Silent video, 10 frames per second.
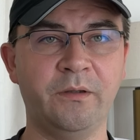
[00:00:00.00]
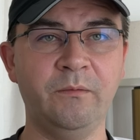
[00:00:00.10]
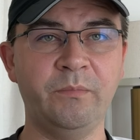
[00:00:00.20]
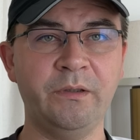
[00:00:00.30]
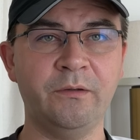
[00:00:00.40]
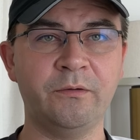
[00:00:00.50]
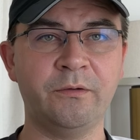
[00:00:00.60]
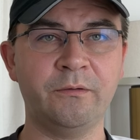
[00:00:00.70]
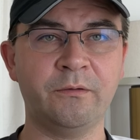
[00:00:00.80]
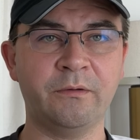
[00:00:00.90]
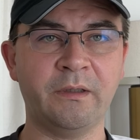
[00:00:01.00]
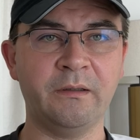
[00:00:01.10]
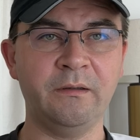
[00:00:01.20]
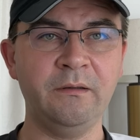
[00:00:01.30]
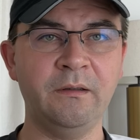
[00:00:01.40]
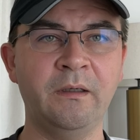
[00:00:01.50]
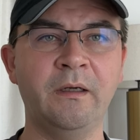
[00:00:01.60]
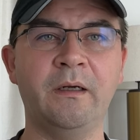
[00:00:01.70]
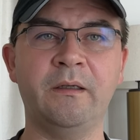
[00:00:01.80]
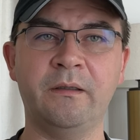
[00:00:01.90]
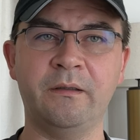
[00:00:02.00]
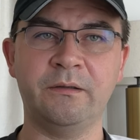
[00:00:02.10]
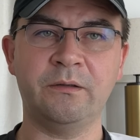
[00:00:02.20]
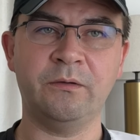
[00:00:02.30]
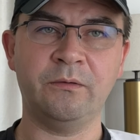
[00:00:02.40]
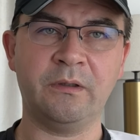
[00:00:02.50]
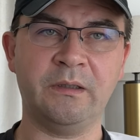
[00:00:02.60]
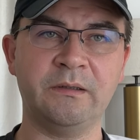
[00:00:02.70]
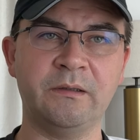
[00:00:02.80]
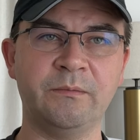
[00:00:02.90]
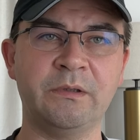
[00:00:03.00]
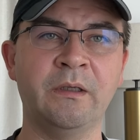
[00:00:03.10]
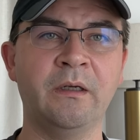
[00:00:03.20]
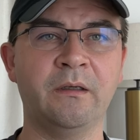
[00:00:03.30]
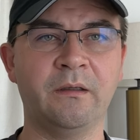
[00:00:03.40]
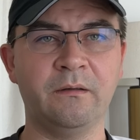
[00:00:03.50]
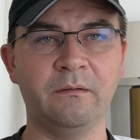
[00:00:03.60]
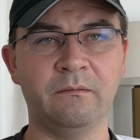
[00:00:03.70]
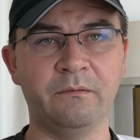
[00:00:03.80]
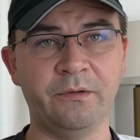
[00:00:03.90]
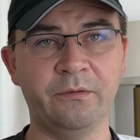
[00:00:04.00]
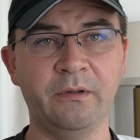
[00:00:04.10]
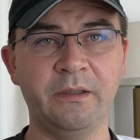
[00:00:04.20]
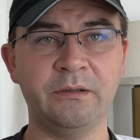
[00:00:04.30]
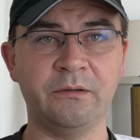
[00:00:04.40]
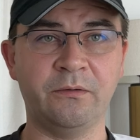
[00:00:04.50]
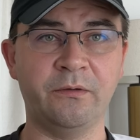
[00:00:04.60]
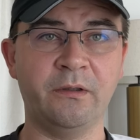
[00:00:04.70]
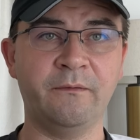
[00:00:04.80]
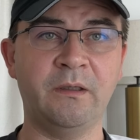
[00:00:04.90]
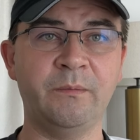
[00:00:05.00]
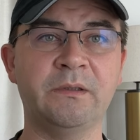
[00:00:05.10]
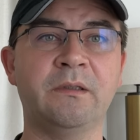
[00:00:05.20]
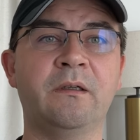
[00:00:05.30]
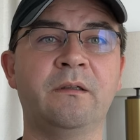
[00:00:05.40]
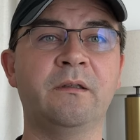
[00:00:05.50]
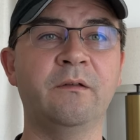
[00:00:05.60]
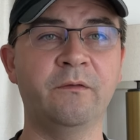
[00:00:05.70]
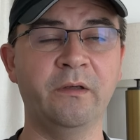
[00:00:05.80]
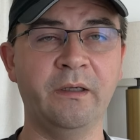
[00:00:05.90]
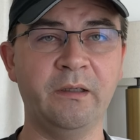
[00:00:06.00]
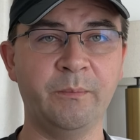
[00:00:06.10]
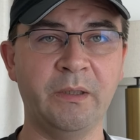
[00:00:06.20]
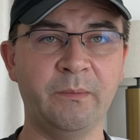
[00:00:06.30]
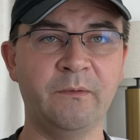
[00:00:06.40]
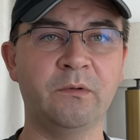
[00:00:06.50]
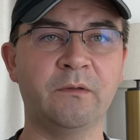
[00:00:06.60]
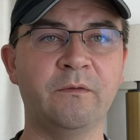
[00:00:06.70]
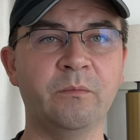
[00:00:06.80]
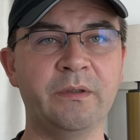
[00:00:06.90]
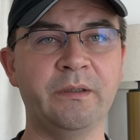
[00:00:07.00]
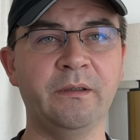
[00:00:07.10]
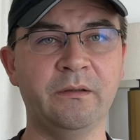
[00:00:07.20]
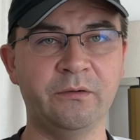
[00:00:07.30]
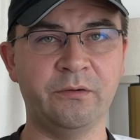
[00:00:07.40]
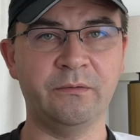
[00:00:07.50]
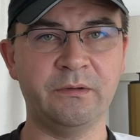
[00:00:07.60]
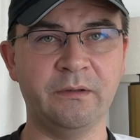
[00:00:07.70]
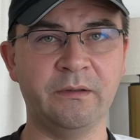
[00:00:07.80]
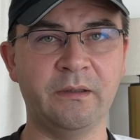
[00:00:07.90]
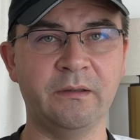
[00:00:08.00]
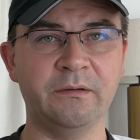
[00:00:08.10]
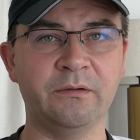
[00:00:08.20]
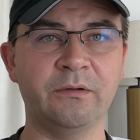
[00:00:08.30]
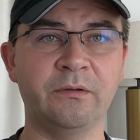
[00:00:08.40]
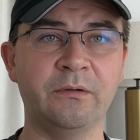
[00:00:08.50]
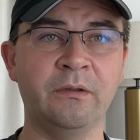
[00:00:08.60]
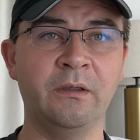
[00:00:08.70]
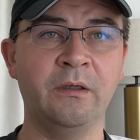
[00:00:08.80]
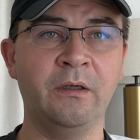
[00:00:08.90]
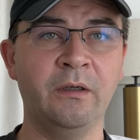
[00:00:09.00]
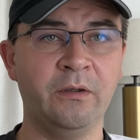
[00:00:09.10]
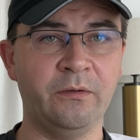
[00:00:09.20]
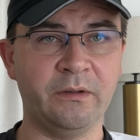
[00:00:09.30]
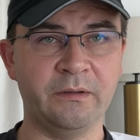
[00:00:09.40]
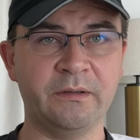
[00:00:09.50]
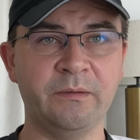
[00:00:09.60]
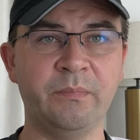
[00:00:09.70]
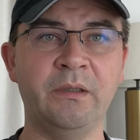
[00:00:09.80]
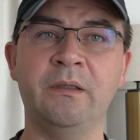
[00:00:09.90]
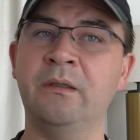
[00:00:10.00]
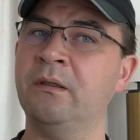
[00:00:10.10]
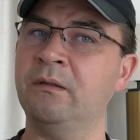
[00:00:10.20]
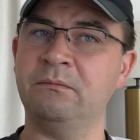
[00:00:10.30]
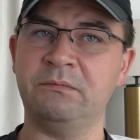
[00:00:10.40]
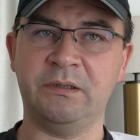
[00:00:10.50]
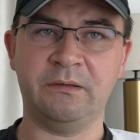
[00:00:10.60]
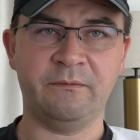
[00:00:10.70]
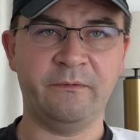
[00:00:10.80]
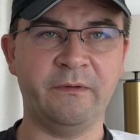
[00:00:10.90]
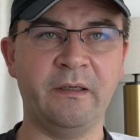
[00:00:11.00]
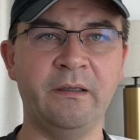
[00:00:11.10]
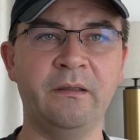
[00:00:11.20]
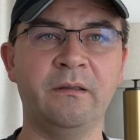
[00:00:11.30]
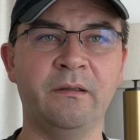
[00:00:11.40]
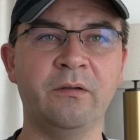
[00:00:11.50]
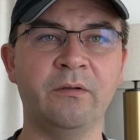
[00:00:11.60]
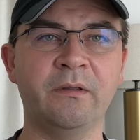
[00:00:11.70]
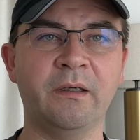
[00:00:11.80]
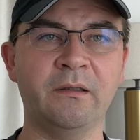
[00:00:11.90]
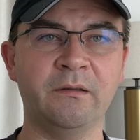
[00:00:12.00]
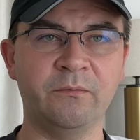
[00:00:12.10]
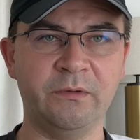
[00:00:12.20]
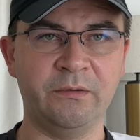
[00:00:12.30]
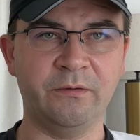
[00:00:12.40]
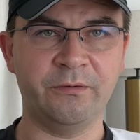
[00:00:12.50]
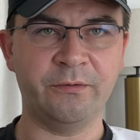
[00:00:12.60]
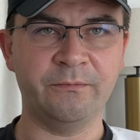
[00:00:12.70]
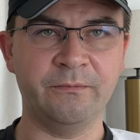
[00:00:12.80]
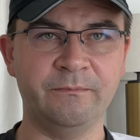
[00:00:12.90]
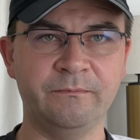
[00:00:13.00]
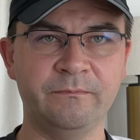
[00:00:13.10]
you can bring your drone to Thailand, and there is no customs regulations or requirements currently for any paperwork for bringing drones in Thailand. So you can simply just fly into Thailand with your drone.